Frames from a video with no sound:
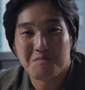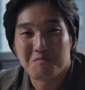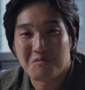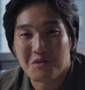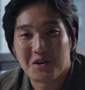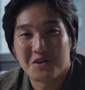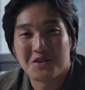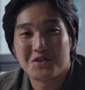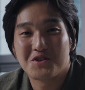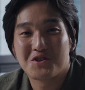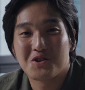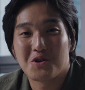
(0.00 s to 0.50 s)
I'm
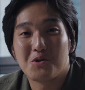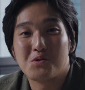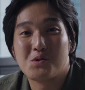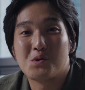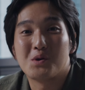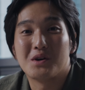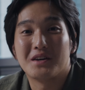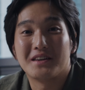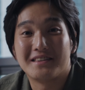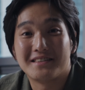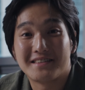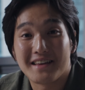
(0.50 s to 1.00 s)
going to show you
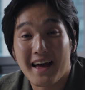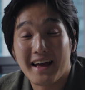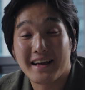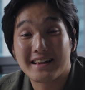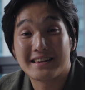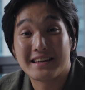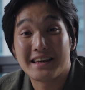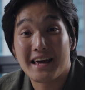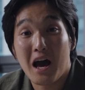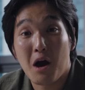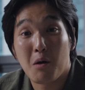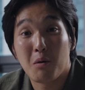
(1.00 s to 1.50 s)

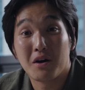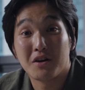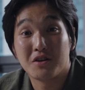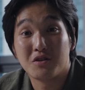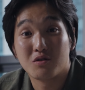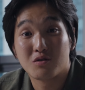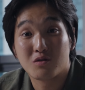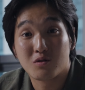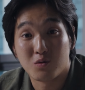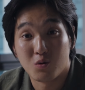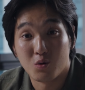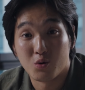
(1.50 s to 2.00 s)
exactly how I
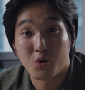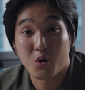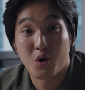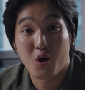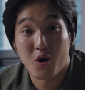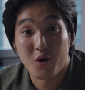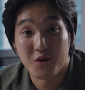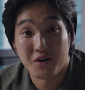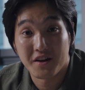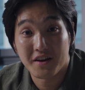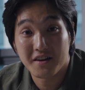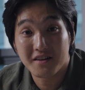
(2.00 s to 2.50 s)
use Claude
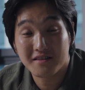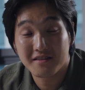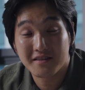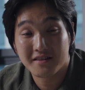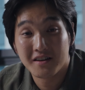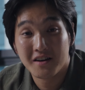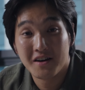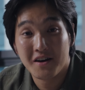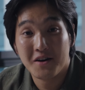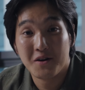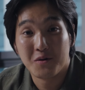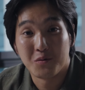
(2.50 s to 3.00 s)
Codex
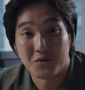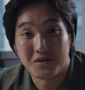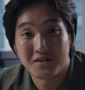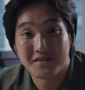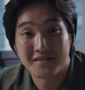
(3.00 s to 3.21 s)
with